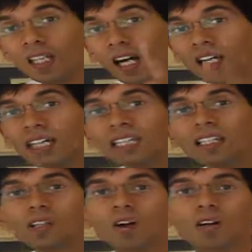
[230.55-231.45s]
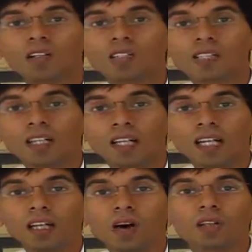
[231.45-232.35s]
a key cause
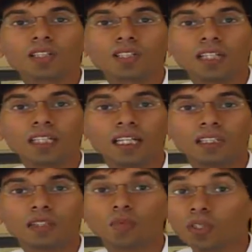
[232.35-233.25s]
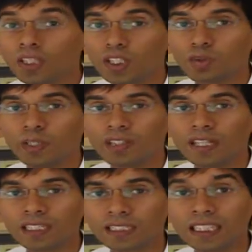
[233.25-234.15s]
in autistic cases which need to be
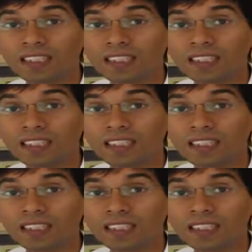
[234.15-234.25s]
addressed.